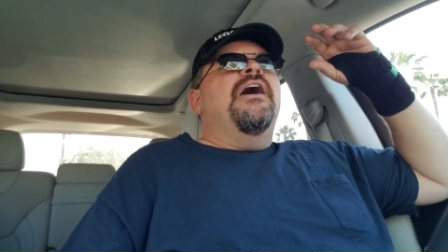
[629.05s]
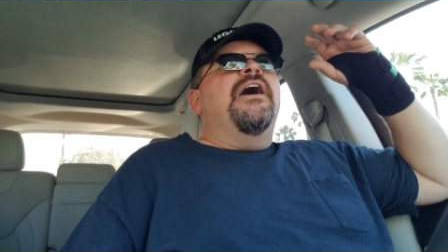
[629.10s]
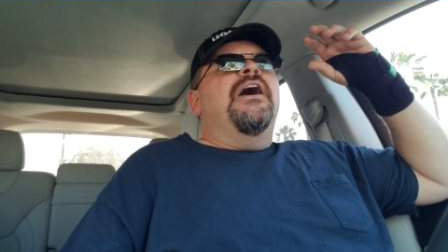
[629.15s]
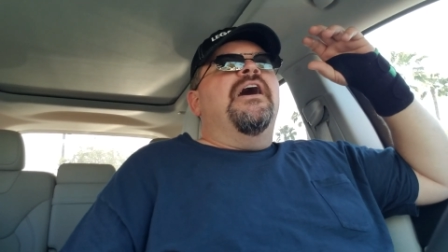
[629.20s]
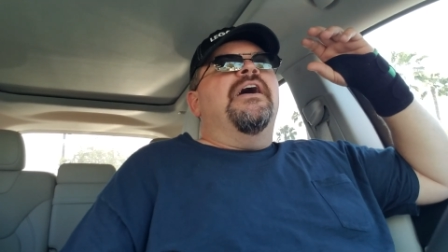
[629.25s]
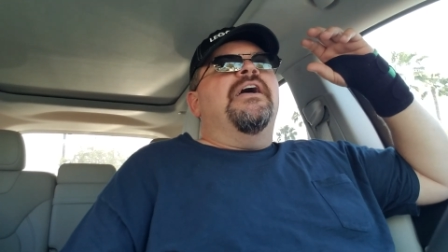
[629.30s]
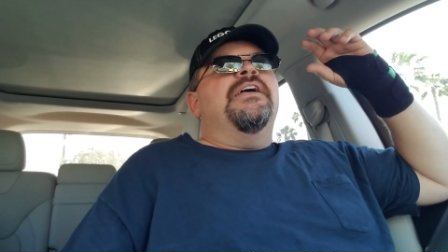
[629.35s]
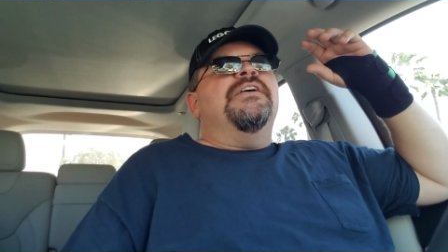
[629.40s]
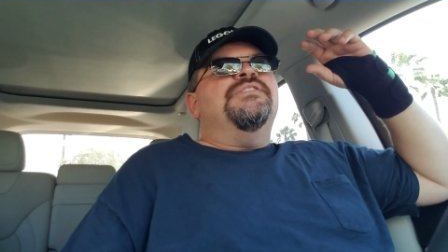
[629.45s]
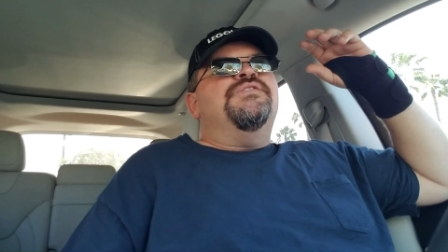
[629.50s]
uh,
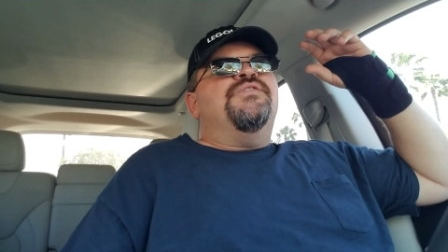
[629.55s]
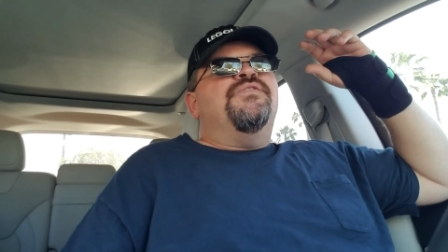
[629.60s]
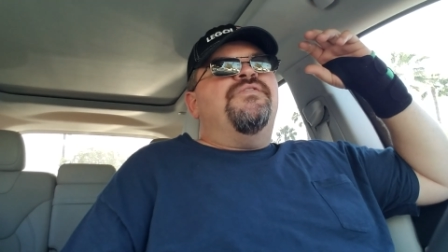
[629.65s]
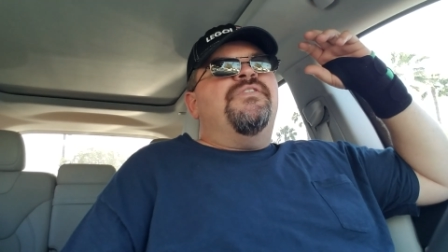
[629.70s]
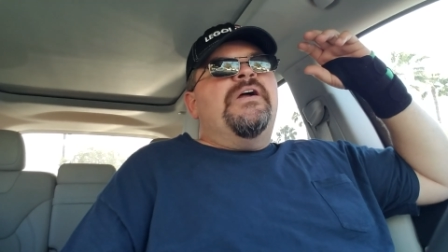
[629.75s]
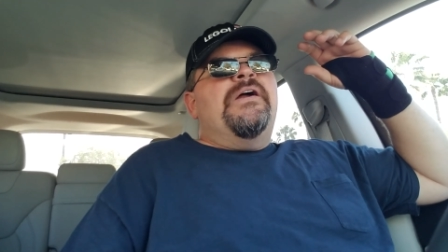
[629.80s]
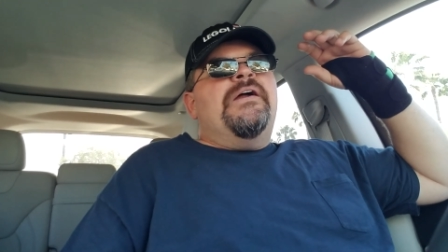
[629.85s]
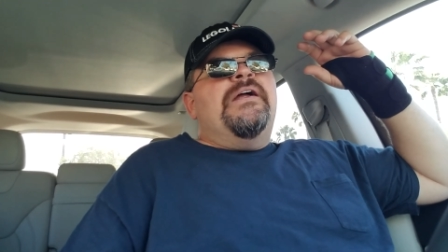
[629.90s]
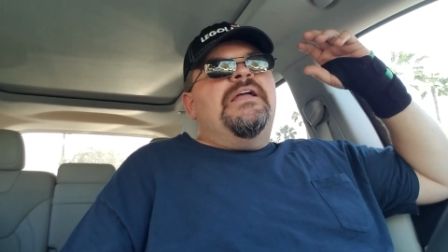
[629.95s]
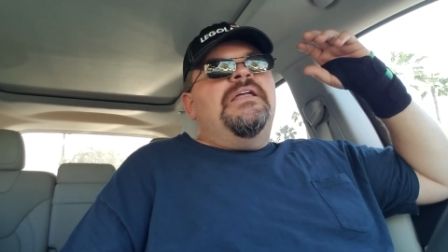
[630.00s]
is
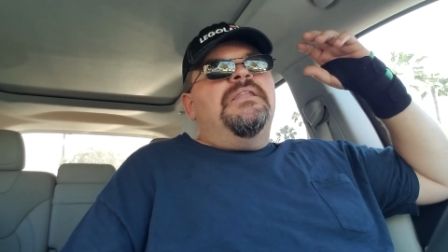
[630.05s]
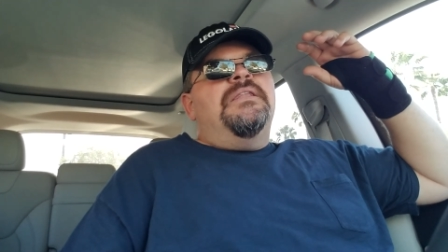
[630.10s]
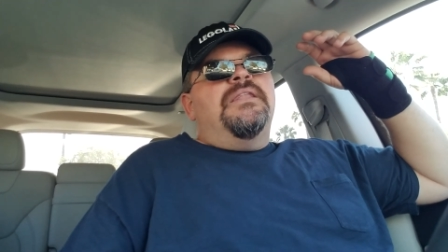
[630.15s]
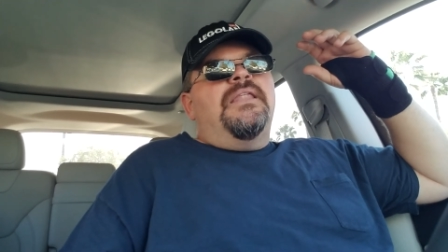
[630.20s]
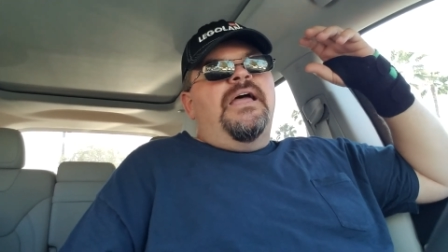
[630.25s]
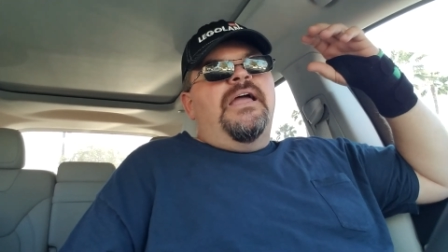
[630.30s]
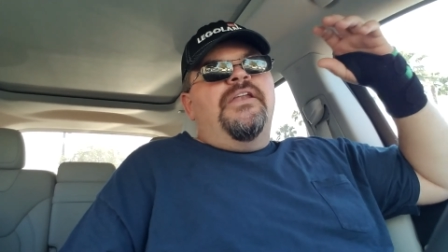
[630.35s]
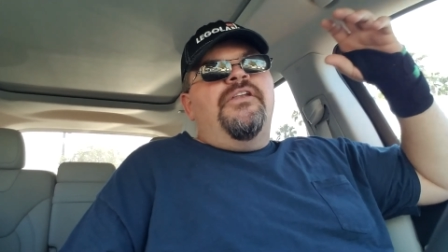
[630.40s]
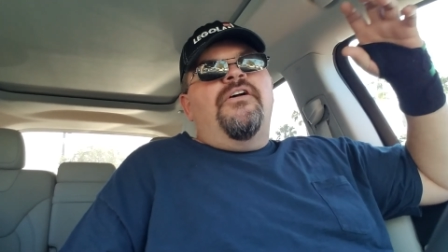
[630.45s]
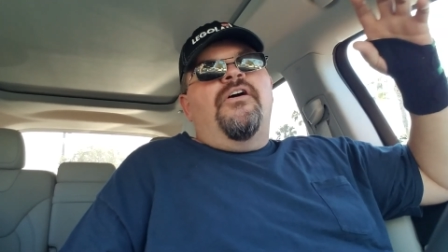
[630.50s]
very
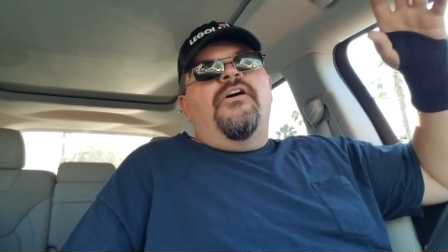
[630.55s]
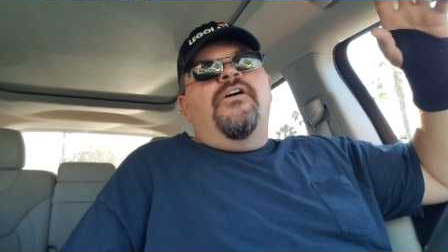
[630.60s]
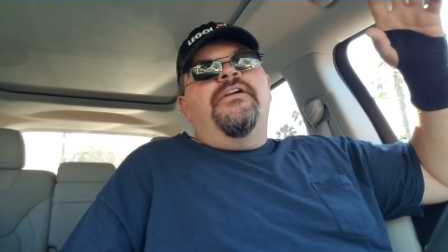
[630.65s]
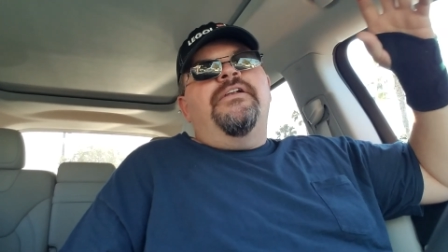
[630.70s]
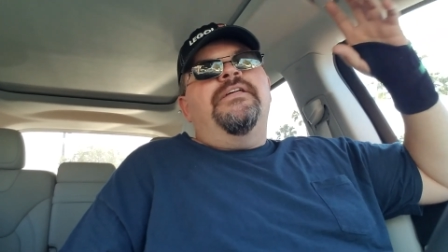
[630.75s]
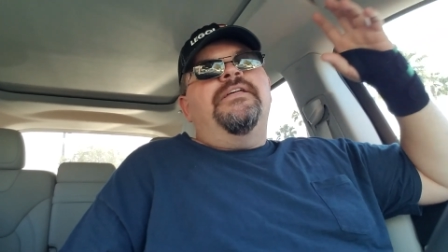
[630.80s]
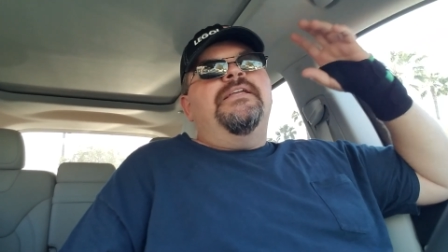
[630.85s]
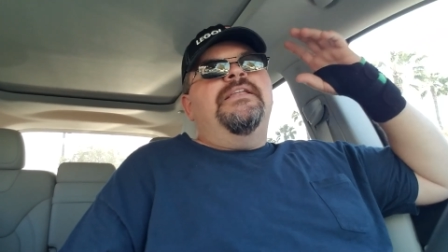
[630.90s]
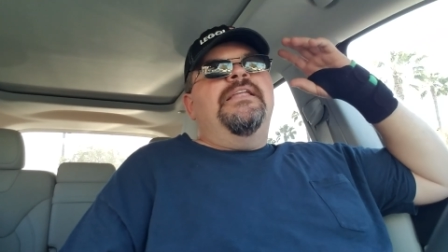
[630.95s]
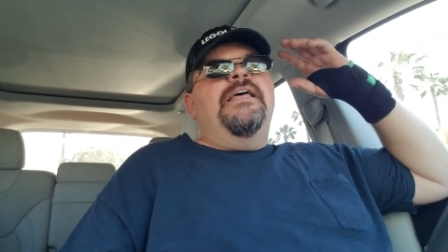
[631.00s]

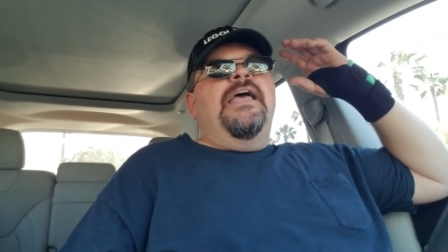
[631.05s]
lighthearted,